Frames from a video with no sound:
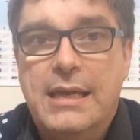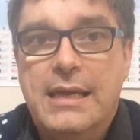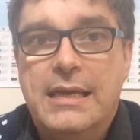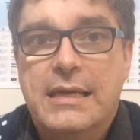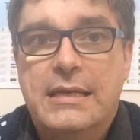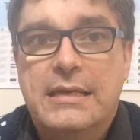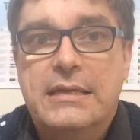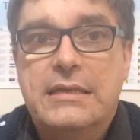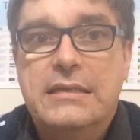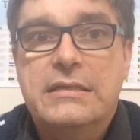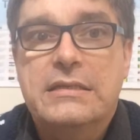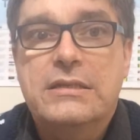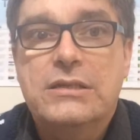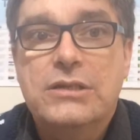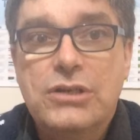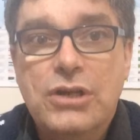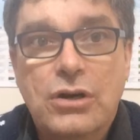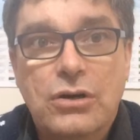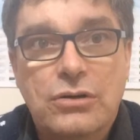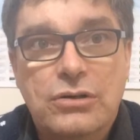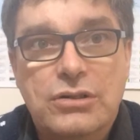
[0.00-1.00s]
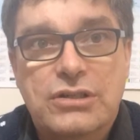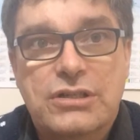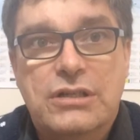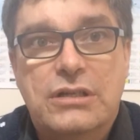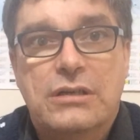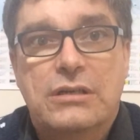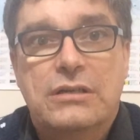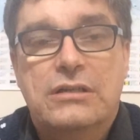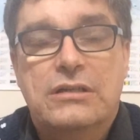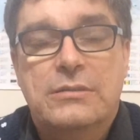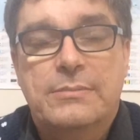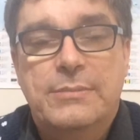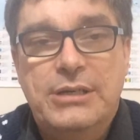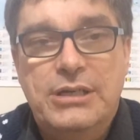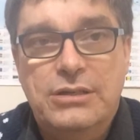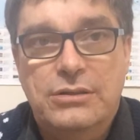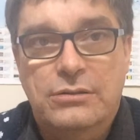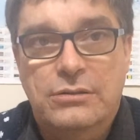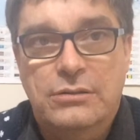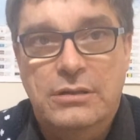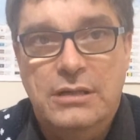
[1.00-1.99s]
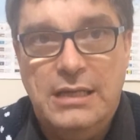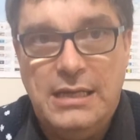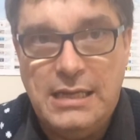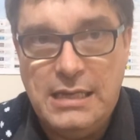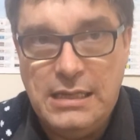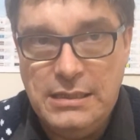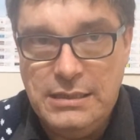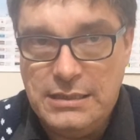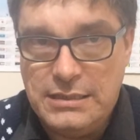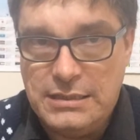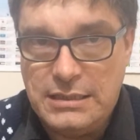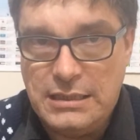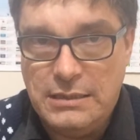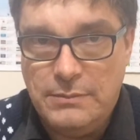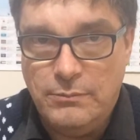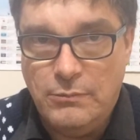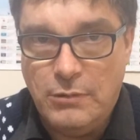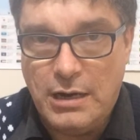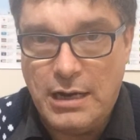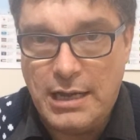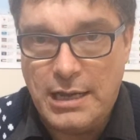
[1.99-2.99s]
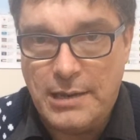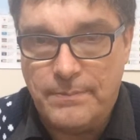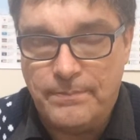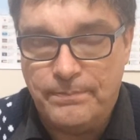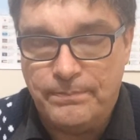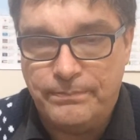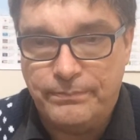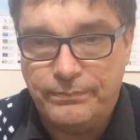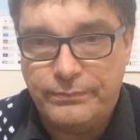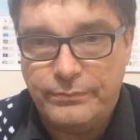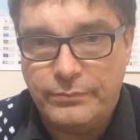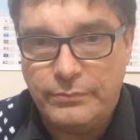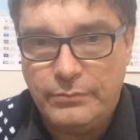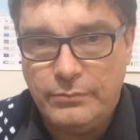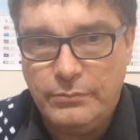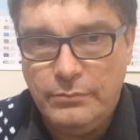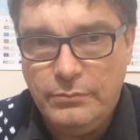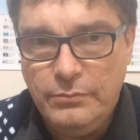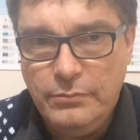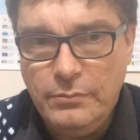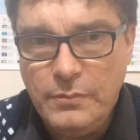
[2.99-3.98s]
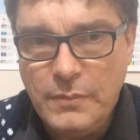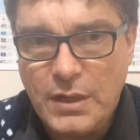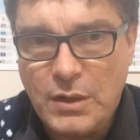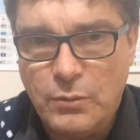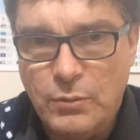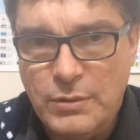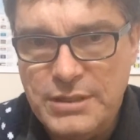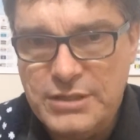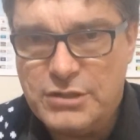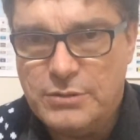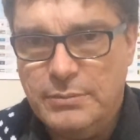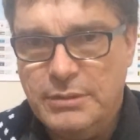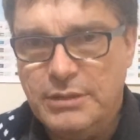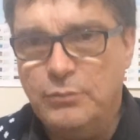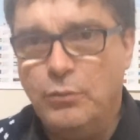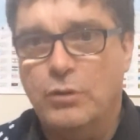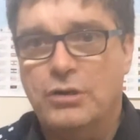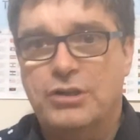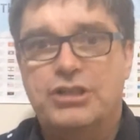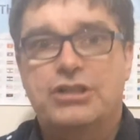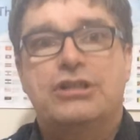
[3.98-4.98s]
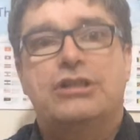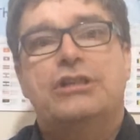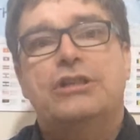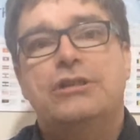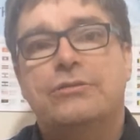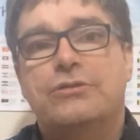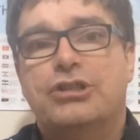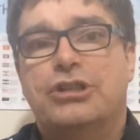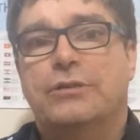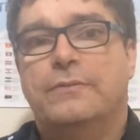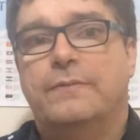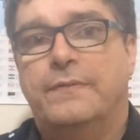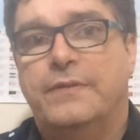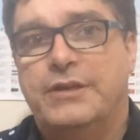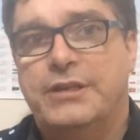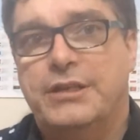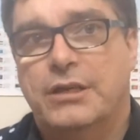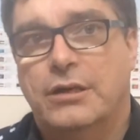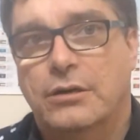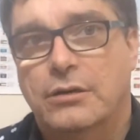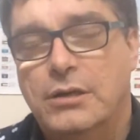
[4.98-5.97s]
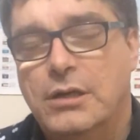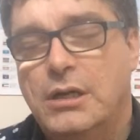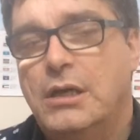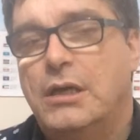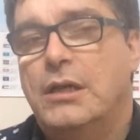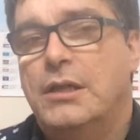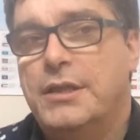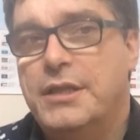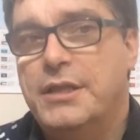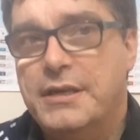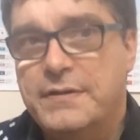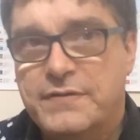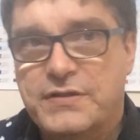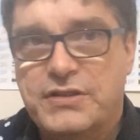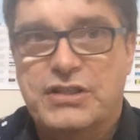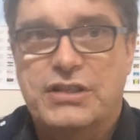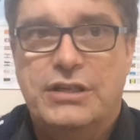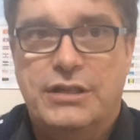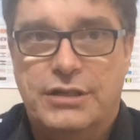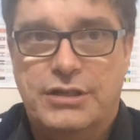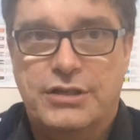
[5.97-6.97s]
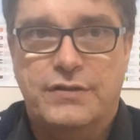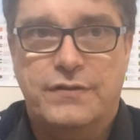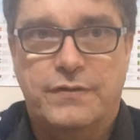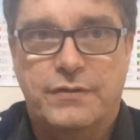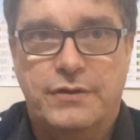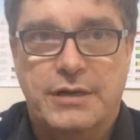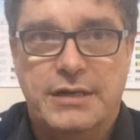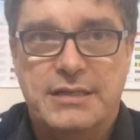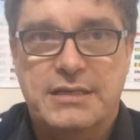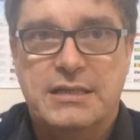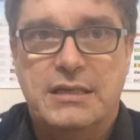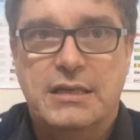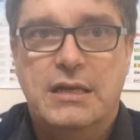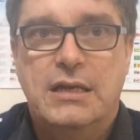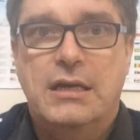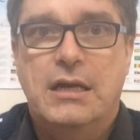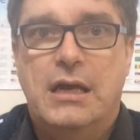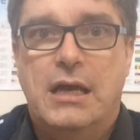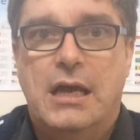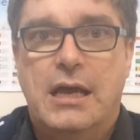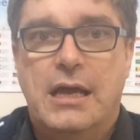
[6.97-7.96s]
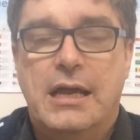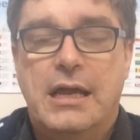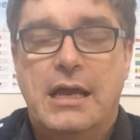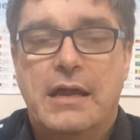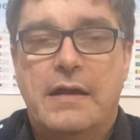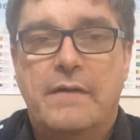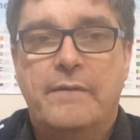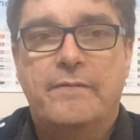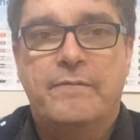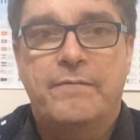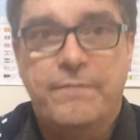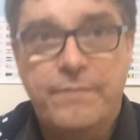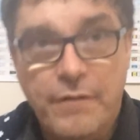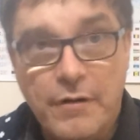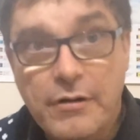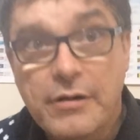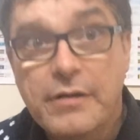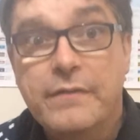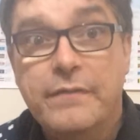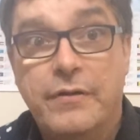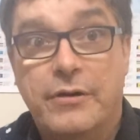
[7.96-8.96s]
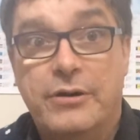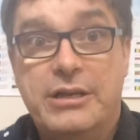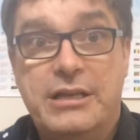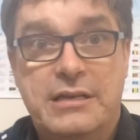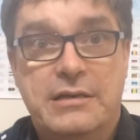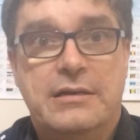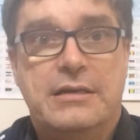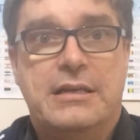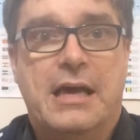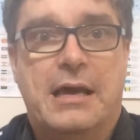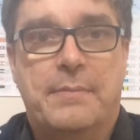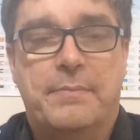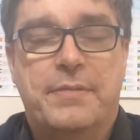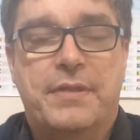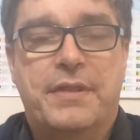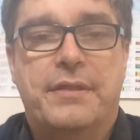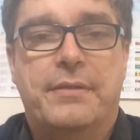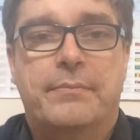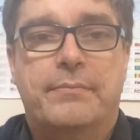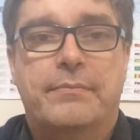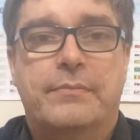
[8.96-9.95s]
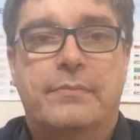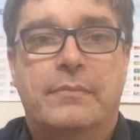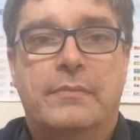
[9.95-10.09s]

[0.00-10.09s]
It is not to be done in the same way. When somebody watches a YouTube video, they've searched for it very, very in depth.